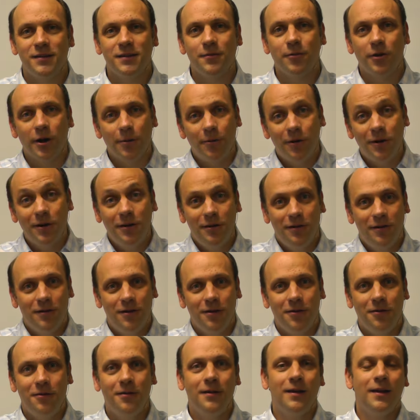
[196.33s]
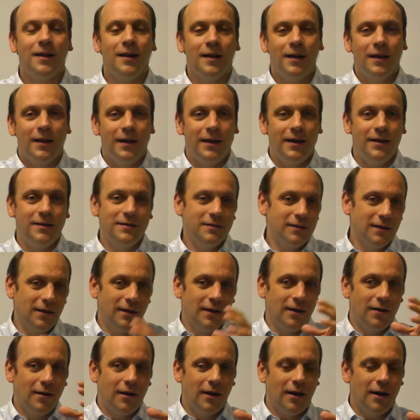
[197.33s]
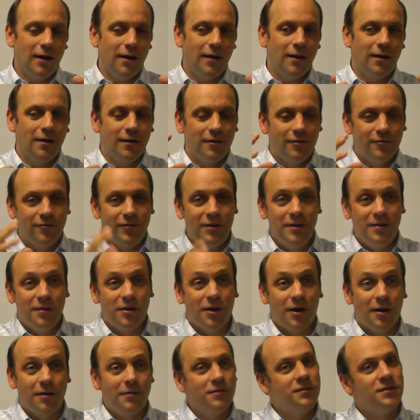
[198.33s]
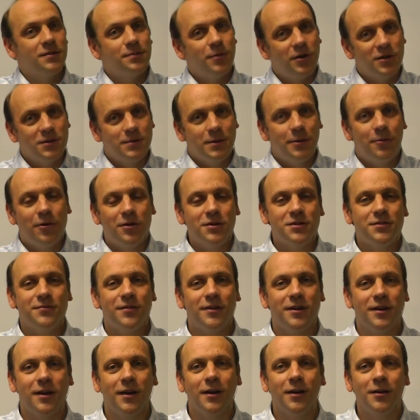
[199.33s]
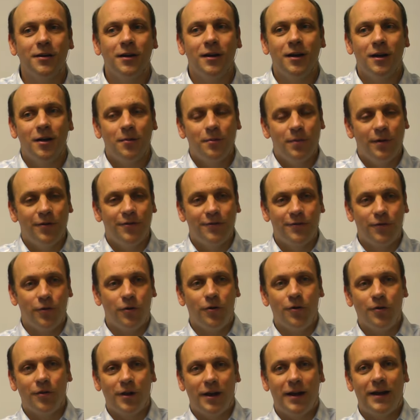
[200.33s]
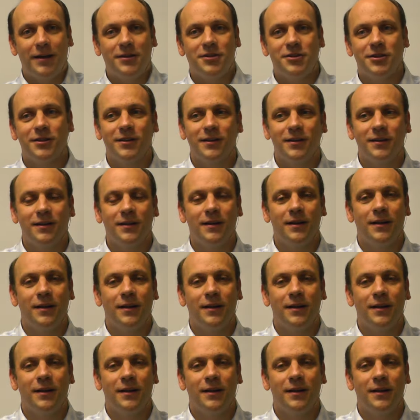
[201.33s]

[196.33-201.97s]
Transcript: So what I want you to do is read the notes, possibly watch the video before the lecture,